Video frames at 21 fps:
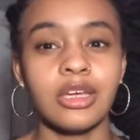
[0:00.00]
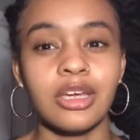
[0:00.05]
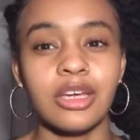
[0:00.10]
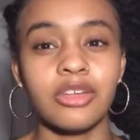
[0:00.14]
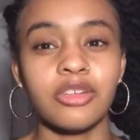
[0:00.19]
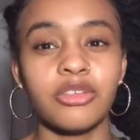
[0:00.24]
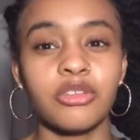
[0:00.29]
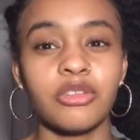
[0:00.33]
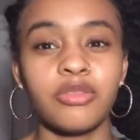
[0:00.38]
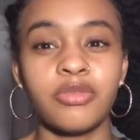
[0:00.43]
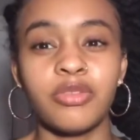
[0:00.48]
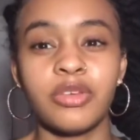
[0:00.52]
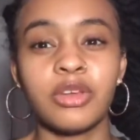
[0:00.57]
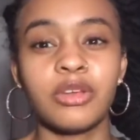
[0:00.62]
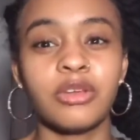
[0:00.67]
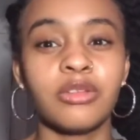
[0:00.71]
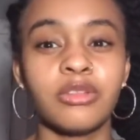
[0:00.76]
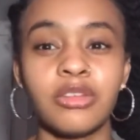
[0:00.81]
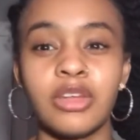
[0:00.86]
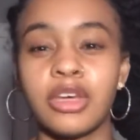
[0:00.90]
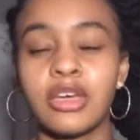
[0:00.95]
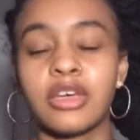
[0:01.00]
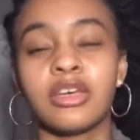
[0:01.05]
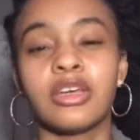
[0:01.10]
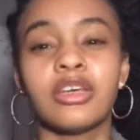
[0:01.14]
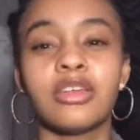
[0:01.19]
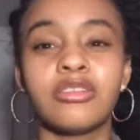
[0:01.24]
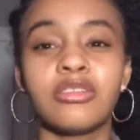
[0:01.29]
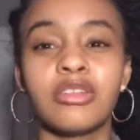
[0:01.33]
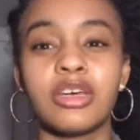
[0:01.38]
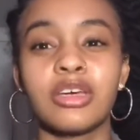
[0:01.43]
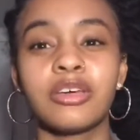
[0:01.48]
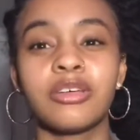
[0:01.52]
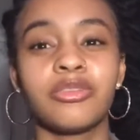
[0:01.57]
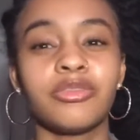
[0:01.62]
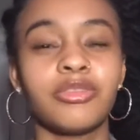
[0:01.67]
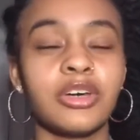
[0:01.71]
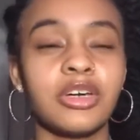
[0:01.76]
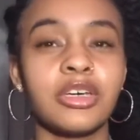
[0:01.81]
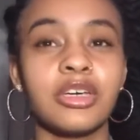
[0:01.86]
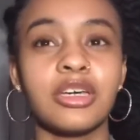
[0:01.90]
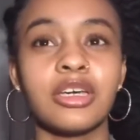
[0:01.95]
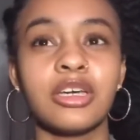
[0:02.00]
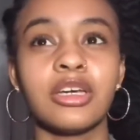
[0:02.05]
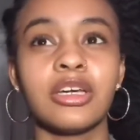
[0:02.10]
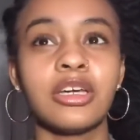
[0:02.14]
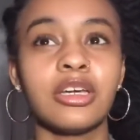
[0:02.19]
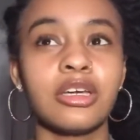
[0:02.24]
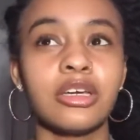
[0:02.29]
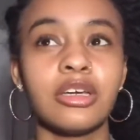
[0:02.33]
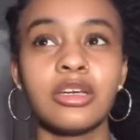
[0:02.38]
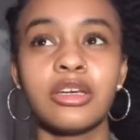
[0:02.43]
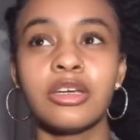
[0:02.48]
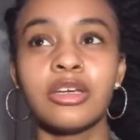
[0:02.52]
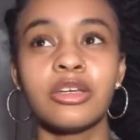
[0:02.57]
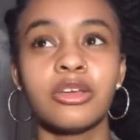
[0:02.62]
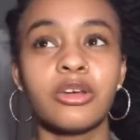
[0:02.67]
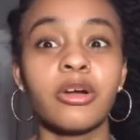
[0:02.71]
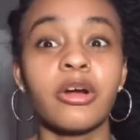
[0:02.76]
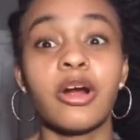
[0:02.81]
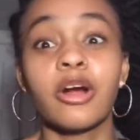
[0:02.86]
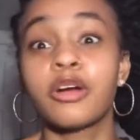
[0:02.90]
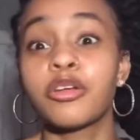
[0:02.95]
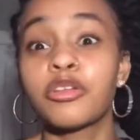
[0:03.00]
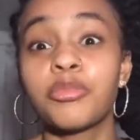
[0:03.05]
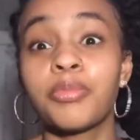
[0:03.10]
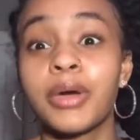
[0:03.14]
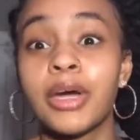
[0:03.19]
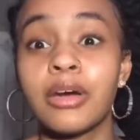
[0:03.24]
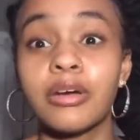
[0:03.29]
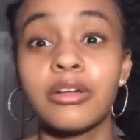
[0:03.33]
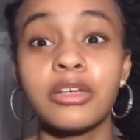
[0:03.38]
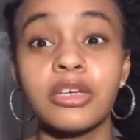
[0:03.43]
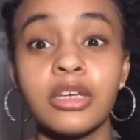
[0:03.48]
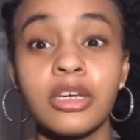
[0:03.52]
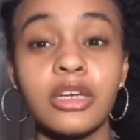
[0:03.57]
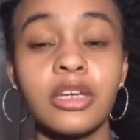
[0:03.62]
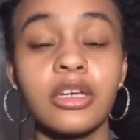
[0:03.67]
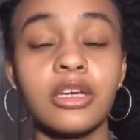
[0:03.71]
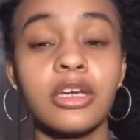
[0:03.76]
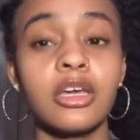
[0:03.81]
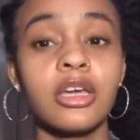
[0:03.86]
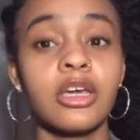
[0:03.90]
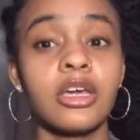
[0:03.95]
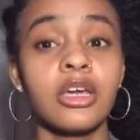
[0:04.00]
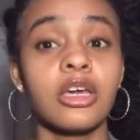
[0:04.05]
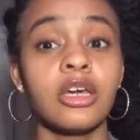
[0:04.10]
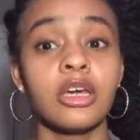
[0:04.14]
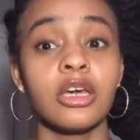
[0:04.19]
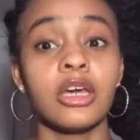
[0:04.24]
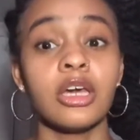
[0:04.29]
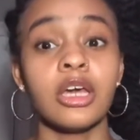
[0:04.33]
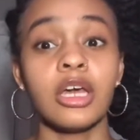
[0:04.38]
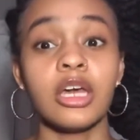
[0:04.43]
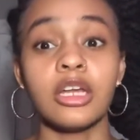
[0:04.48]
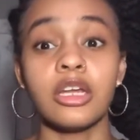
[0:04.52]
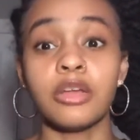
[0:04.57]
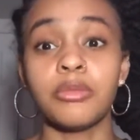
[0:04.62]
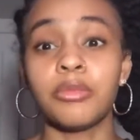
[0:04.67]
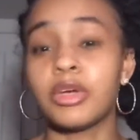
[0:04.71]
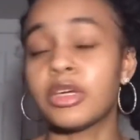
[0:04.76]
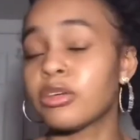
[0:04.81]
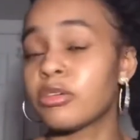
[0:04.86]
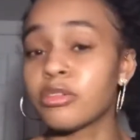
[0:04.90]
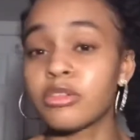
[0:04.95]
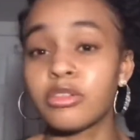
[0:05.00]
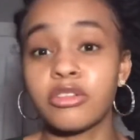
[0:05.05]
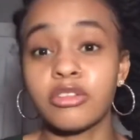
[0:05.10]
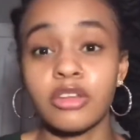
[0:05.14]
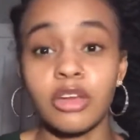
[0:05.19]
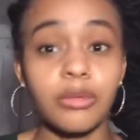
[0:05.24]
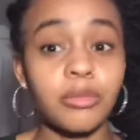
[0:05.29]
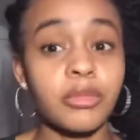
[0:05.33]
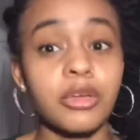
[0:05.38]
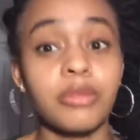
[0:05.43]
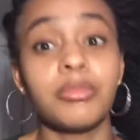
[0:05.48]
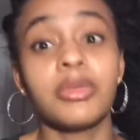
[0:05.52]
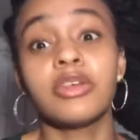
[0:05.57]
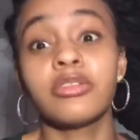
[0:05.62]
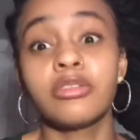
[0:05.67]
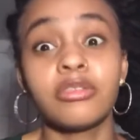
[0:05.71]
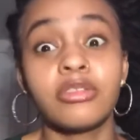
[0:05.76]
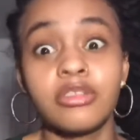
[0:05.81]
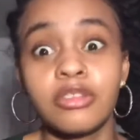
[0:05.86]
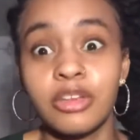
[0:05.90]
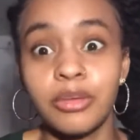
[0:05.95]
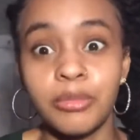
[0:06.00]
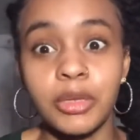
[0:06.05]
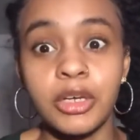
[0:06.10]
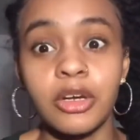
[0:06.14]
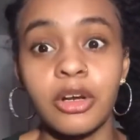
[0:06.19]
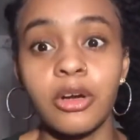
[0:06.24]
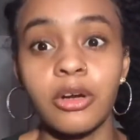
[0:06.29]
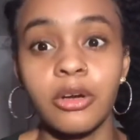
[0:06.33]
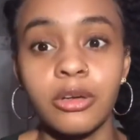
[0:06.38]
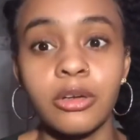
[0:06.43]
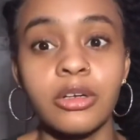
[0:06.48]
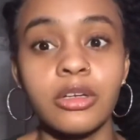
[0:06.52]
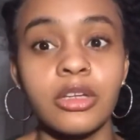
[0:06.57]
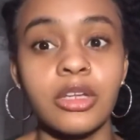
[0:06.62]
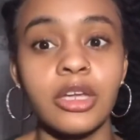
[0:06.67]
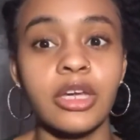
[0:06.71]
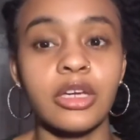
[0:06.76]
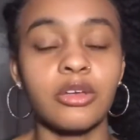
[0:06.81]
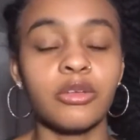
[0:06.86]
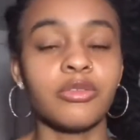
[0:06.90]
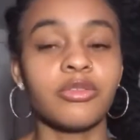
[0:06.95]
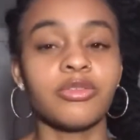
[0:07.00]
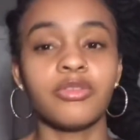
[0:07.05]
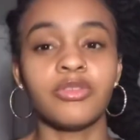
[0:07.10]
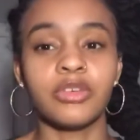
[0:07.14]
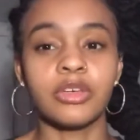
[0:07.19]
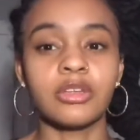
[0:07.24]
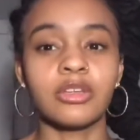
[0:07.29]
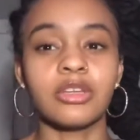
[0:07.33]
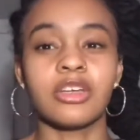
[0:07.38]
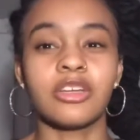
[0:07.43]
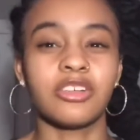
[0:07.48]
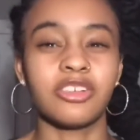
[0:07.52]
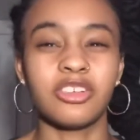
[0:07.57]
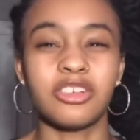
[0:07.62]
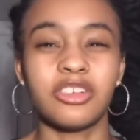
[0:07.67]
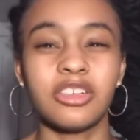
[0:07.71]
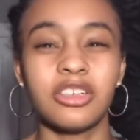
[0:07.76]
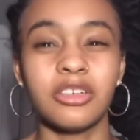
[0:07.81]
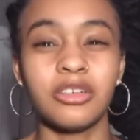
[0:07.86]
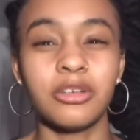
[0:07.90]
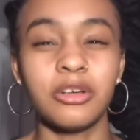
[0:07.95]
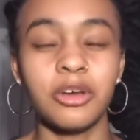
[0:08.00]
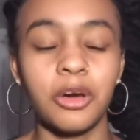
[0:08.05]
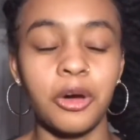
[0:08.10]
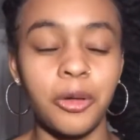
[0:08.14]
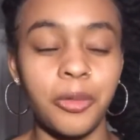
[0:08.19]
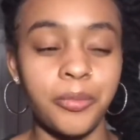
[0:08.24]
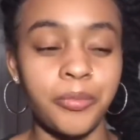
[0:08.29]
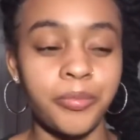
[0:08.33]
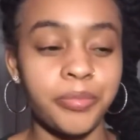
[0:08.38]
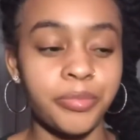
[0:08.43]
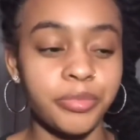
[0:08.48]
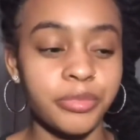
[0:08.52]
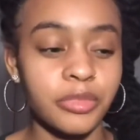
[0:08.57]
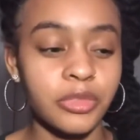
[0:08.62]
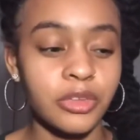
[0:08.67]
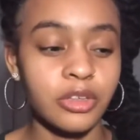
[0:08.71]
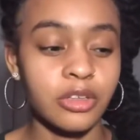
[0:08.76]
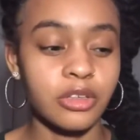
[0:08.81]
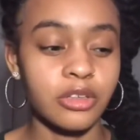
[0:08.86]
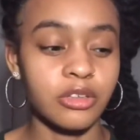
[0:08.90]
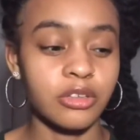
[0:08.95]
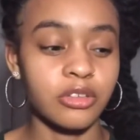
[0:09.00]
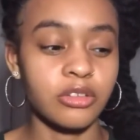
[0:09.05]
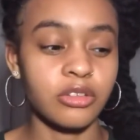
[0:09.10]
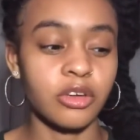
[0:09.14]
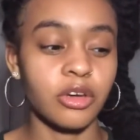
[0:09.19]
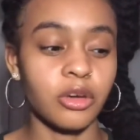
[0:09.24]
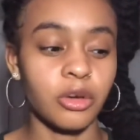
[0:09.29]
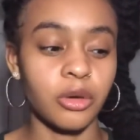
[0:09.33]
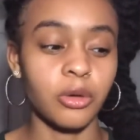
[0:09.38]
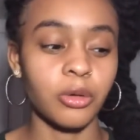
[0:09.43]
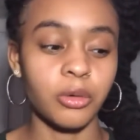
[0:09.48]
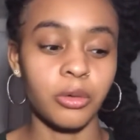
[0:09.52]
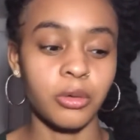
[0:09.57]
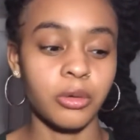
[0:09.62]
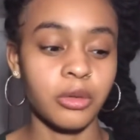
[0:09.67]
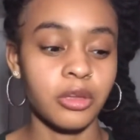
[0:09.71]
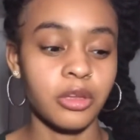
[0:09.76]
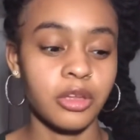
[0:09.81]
just feels like it's like a fucking, your heart's pounding and it makes your stomach hurt. Like, you feel that shit, you know? So